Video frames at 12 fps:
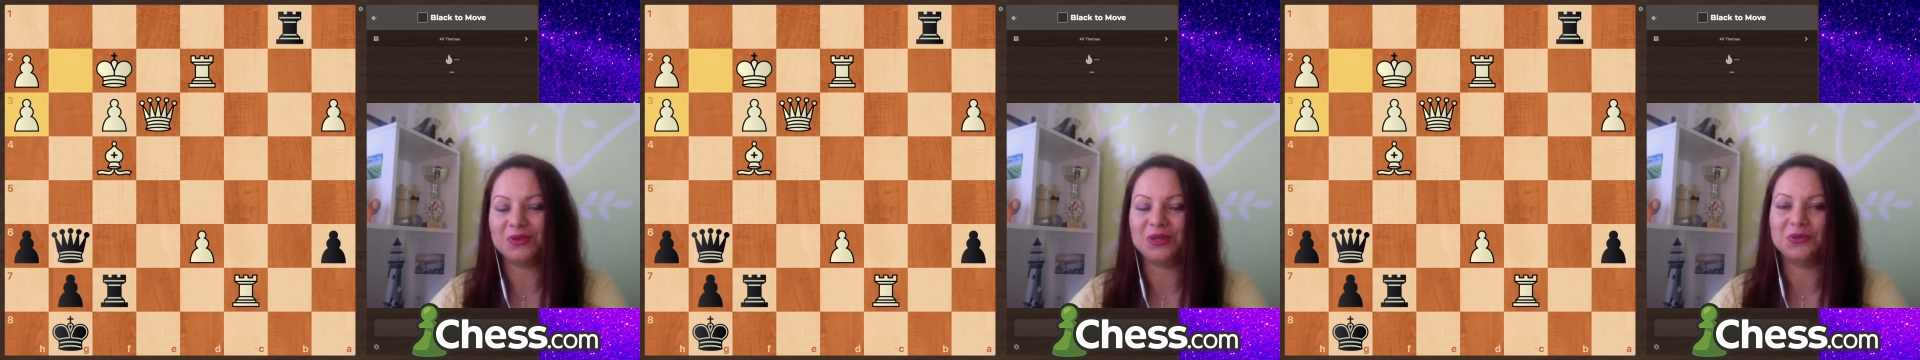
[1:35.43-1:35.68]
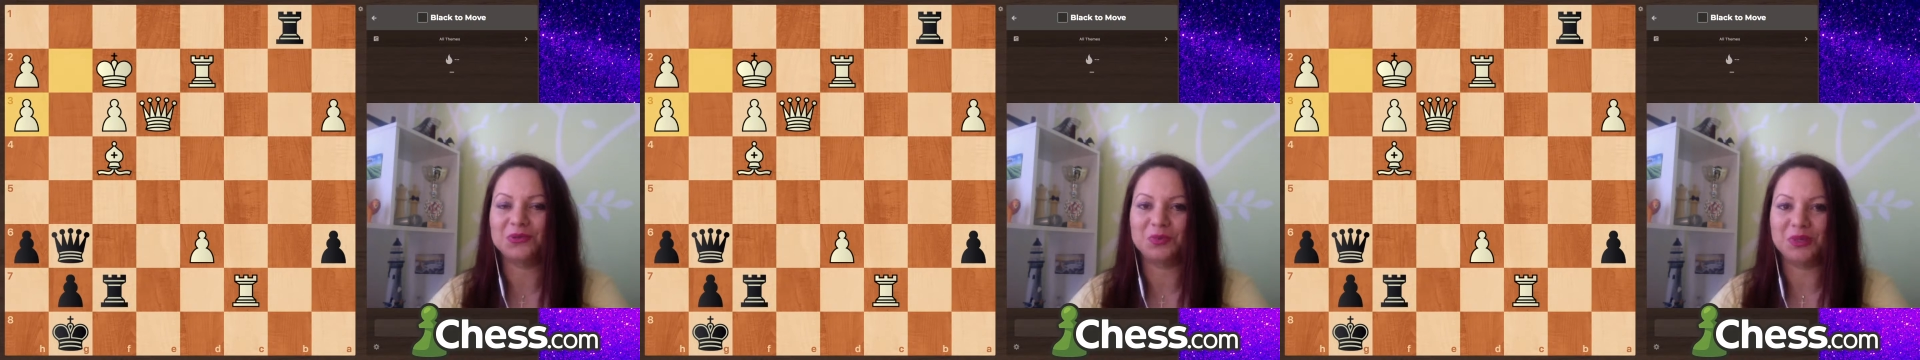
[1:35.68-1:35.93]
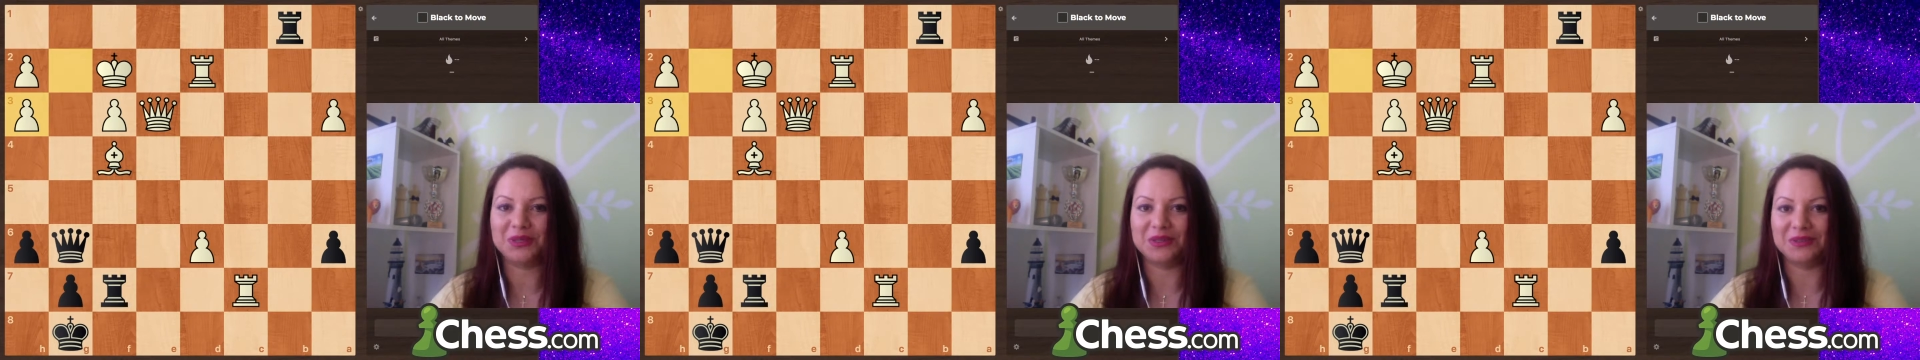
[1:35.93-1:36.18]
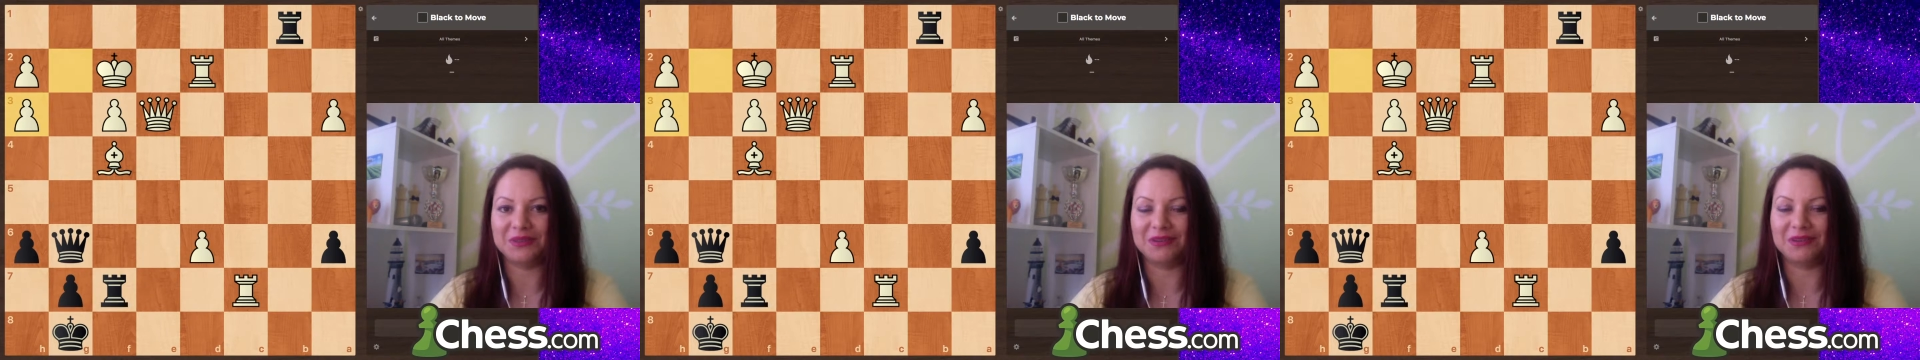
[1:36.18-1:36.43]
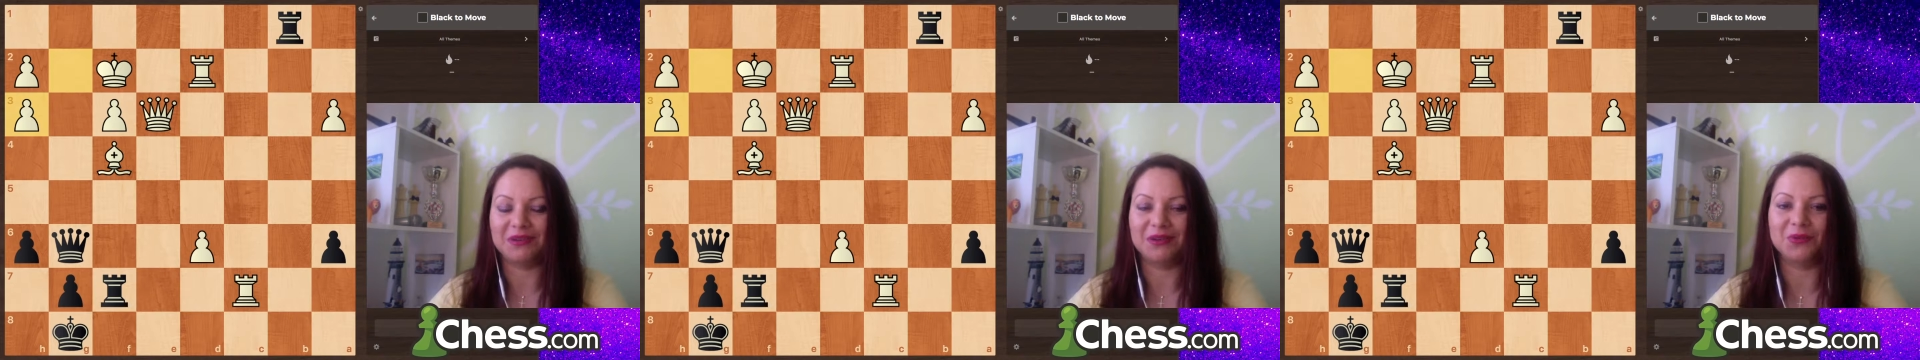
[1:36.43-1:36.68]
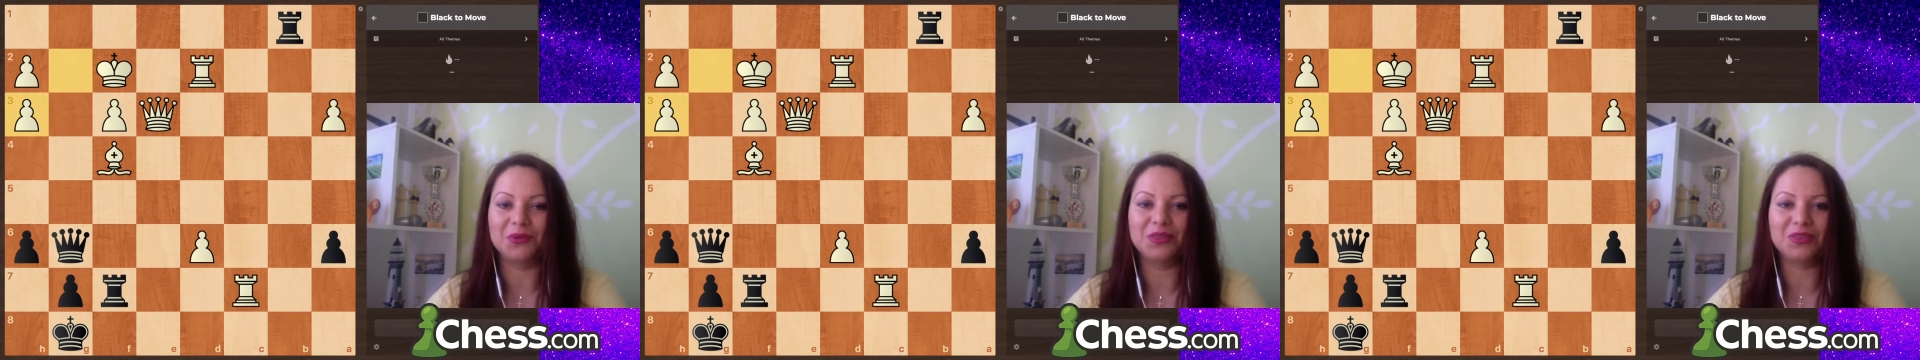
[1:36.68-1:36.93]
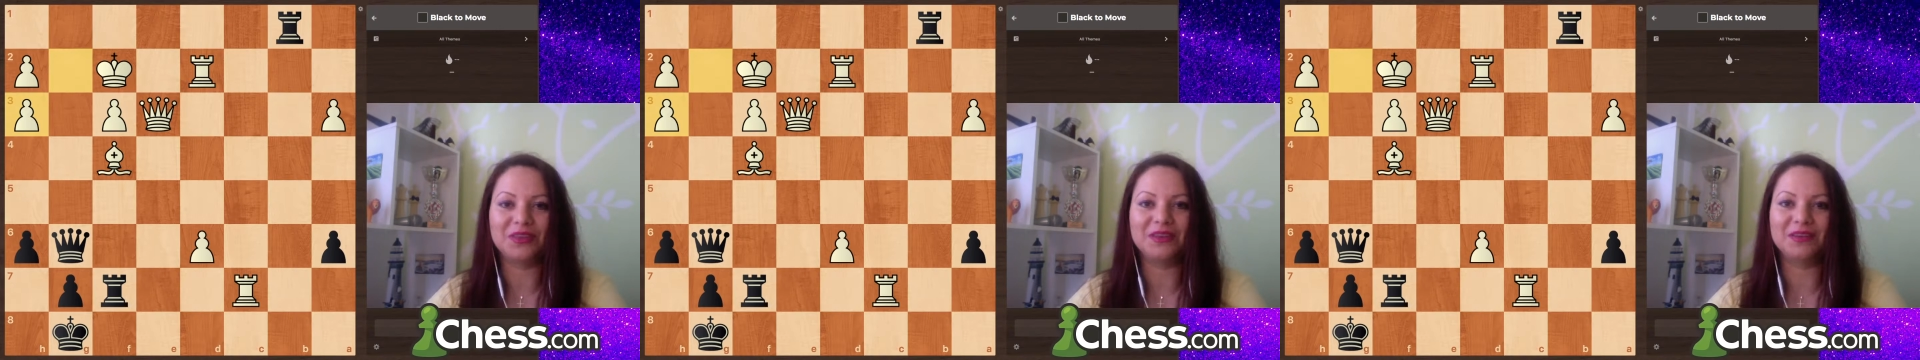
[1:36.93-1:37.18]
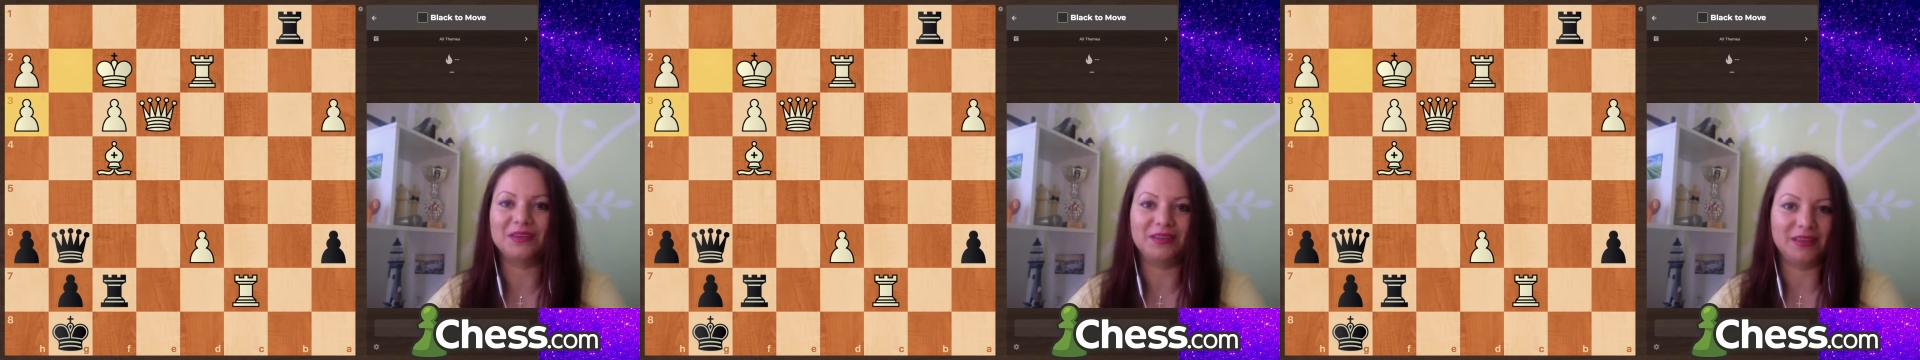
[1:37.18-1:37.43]
it would be a good
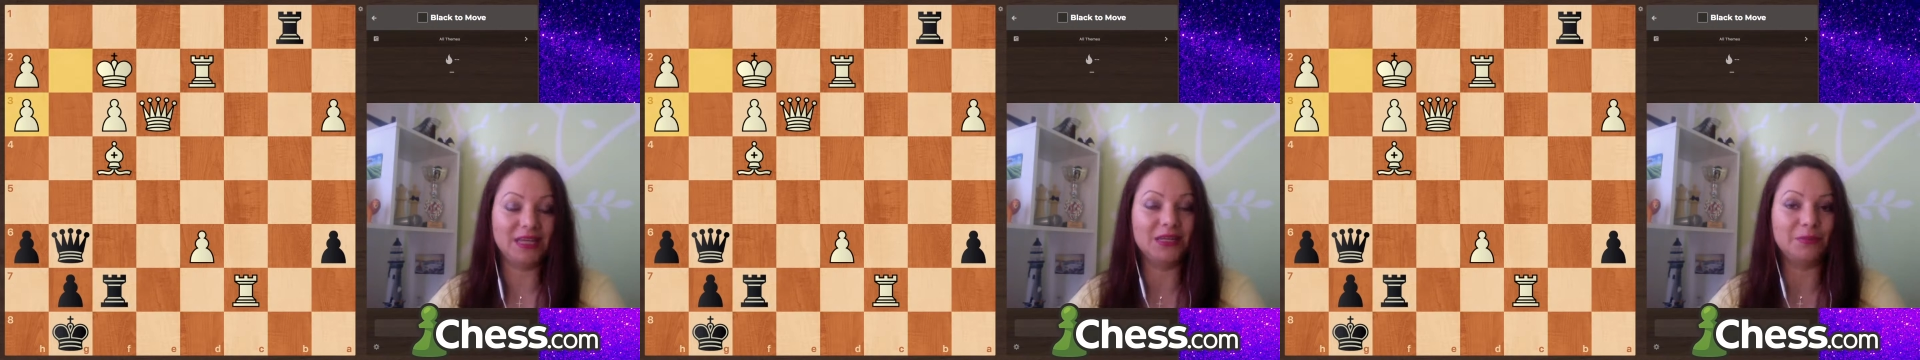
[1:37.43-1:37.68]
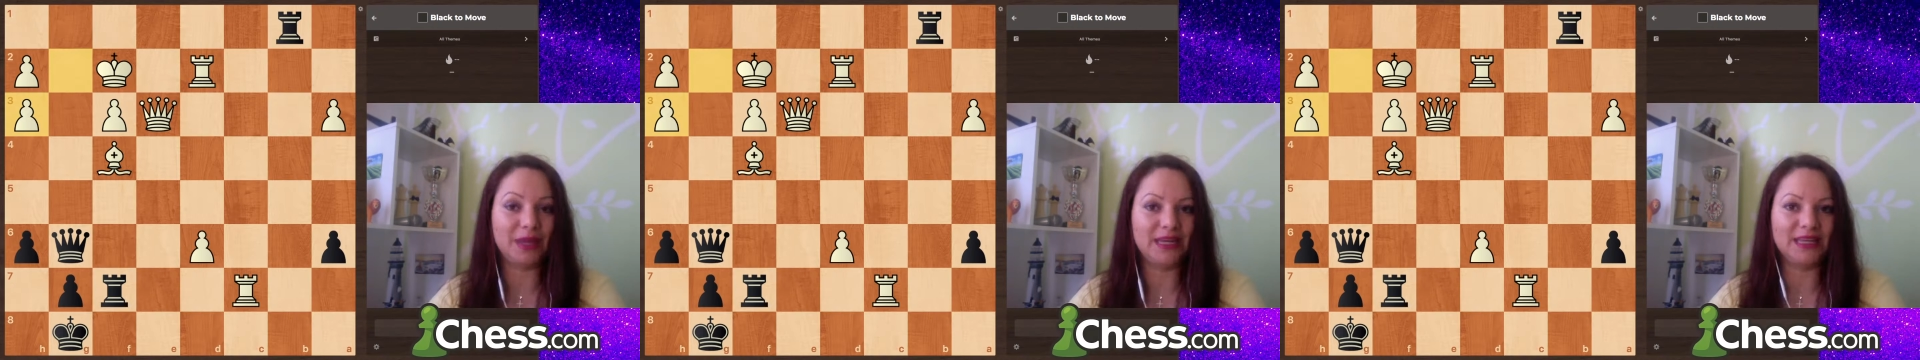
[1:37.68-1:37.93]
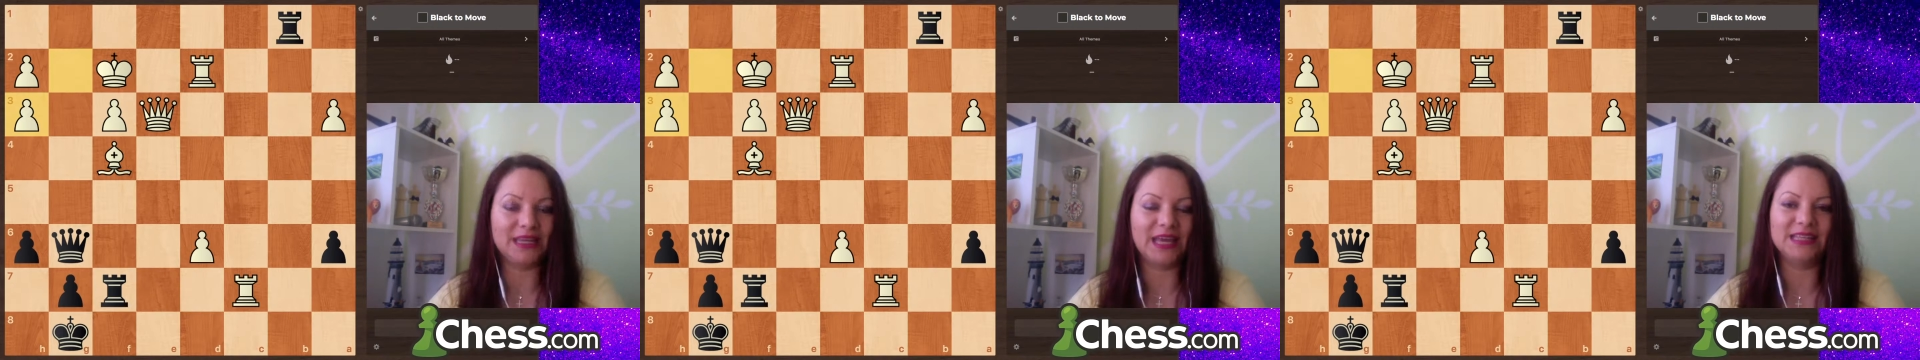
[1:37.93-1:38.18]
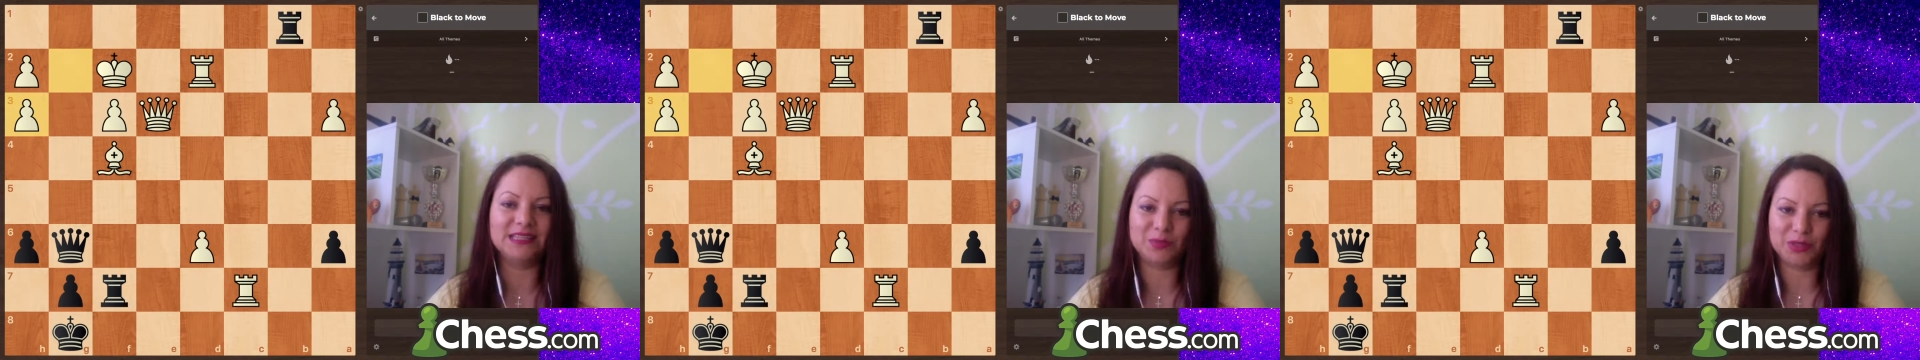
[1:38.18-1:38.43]
thing in many cases,